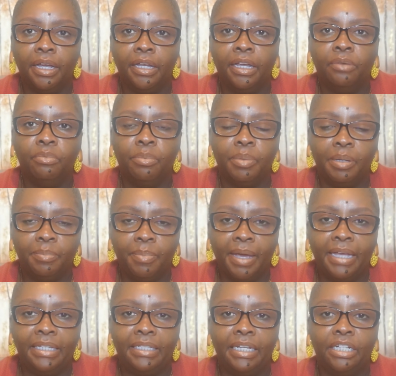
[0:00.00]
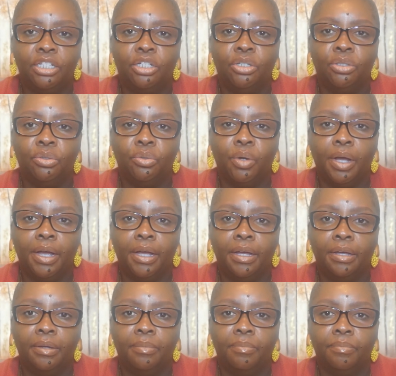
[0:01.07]
it would be best that you
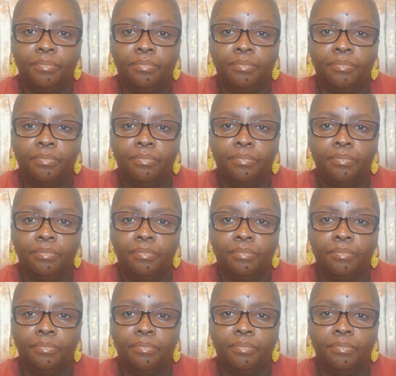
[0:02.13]
uh,